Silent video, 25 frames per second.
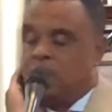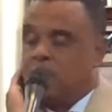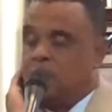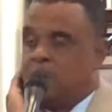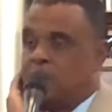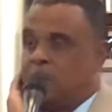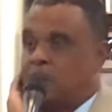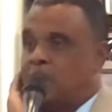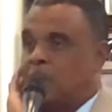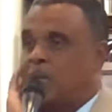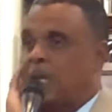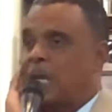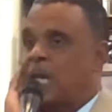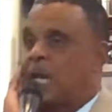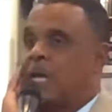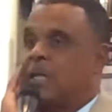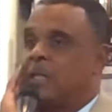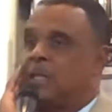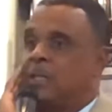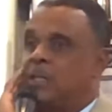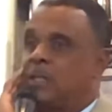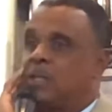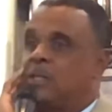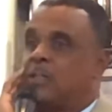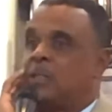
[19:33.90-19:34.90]
So they
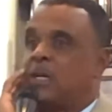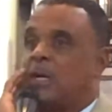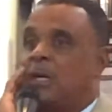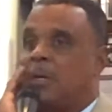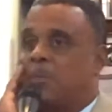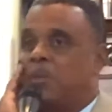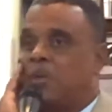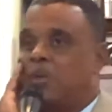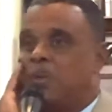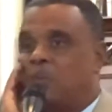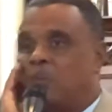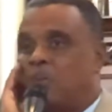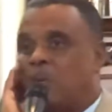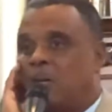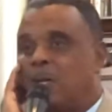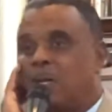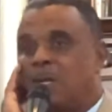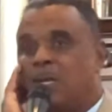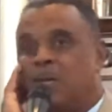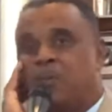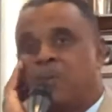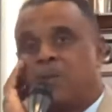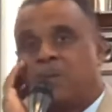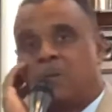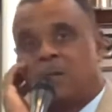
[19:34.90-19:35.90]
had to determine where
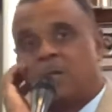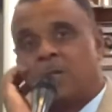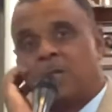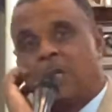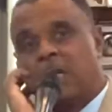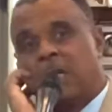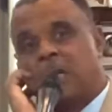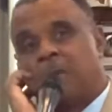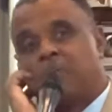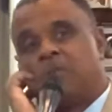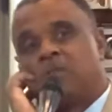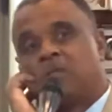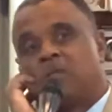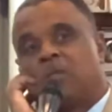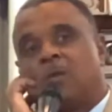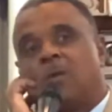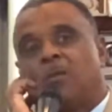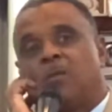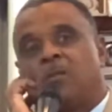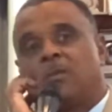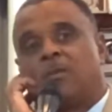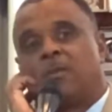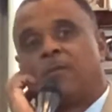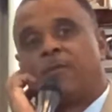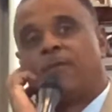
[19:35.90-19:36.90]
they were going to have
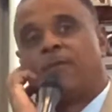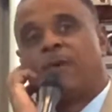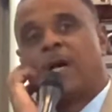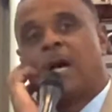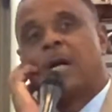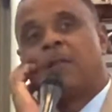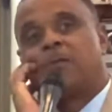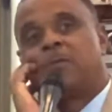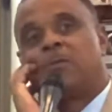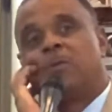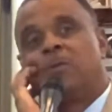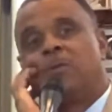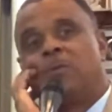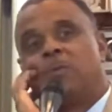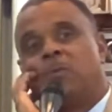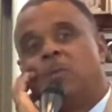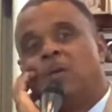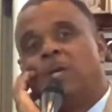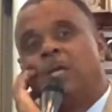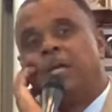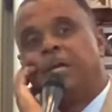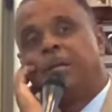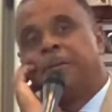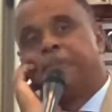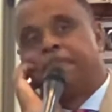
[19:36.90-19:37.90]
church the following
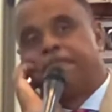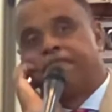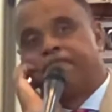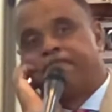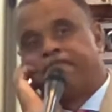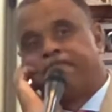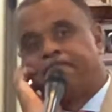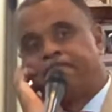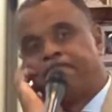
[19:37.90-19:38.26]
week.